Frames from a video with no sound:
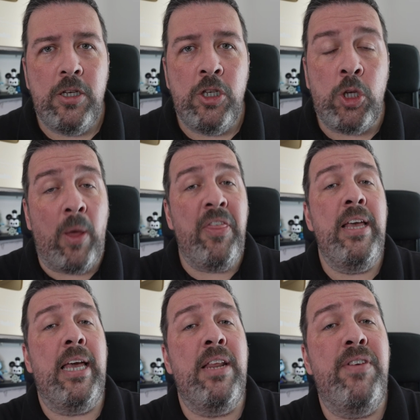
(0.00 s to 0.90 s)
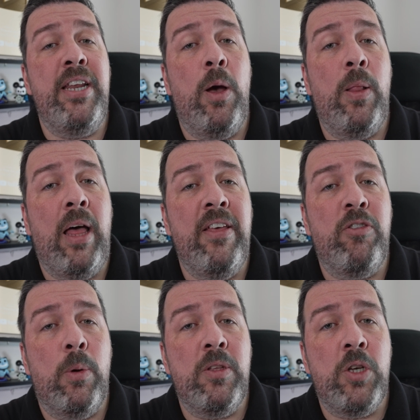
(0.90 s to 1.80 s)
So I think in a video like
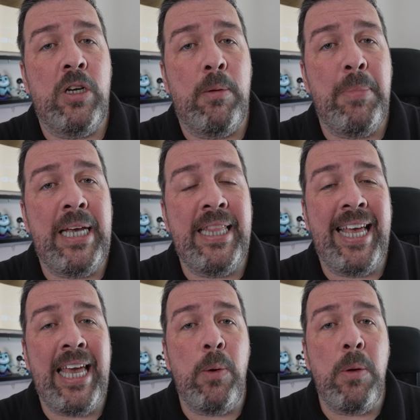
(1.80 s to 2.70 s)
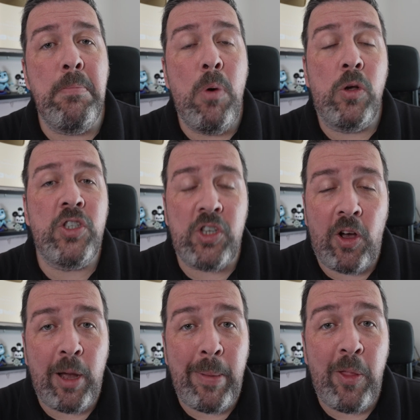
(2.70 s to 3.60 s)
this where we're talking about beating the heat, we must
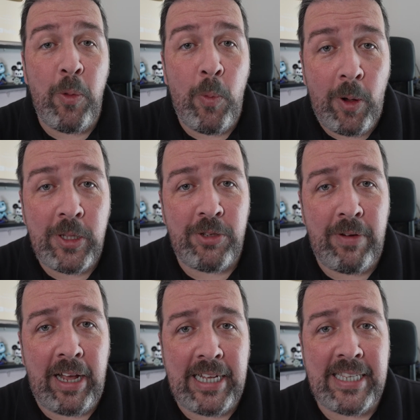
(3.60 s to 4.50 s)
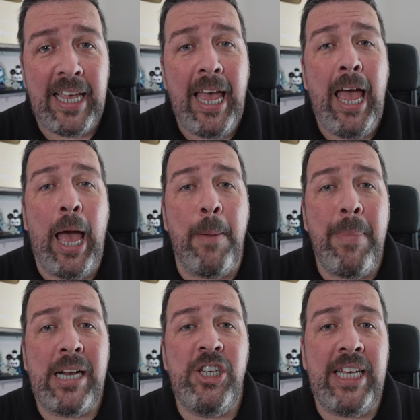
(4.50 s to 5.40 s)
talk about the water rides. At
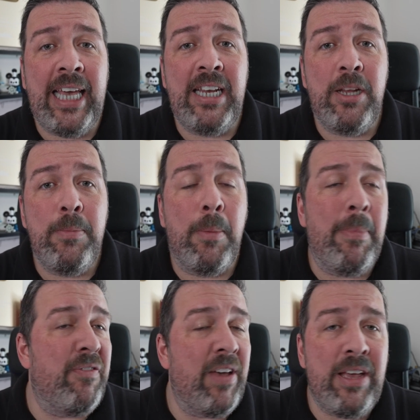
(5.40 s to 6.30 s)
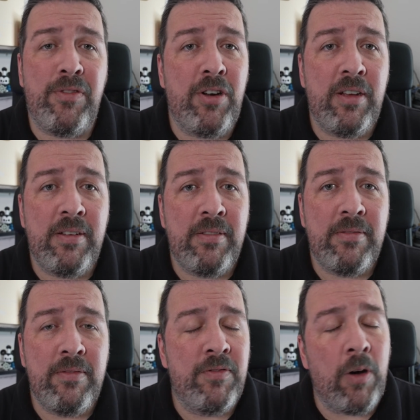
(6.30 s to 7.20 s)
Magic Kingdom, my favourite,
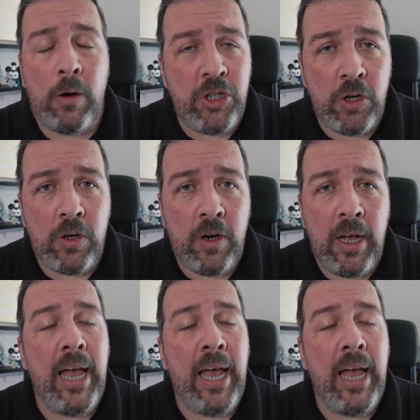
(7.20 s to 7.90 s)
for sure,